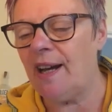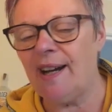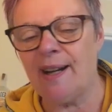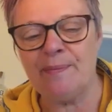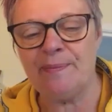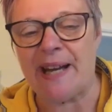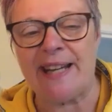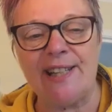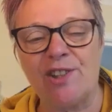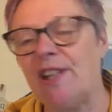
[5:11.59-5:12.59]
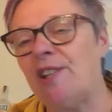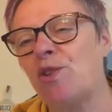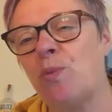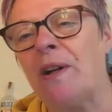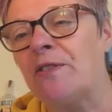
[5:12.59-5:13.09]
And
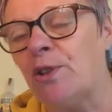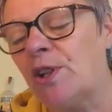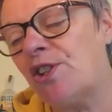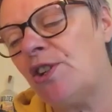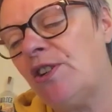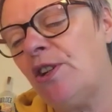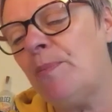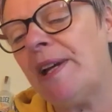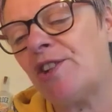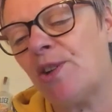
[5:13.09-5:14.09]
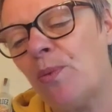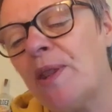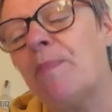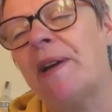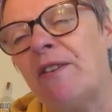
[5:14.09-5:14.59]
it's wonderful because you mix it
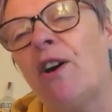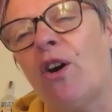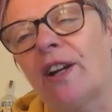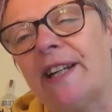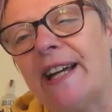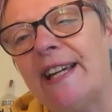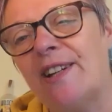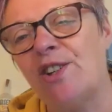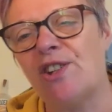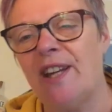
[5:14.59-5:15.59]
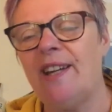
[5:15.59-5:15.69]
with a bit of a holiday because